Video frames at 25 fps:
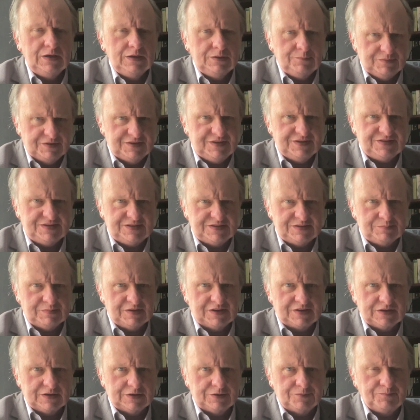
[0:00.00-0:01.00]
But this is a
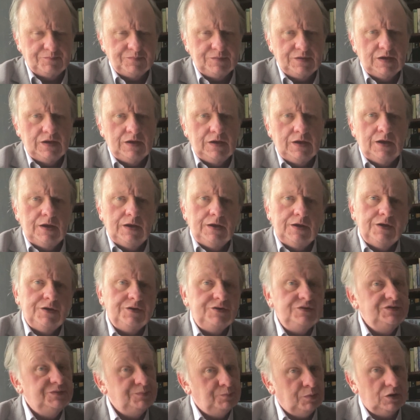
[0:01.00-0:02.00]
big deal.
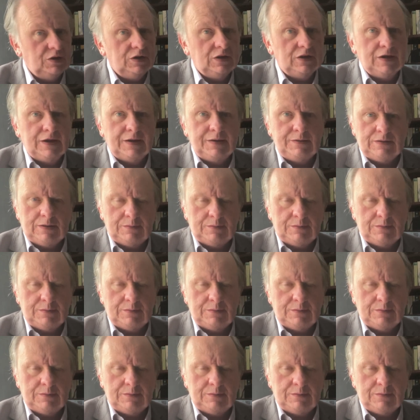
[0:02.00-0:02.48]
Spotlight,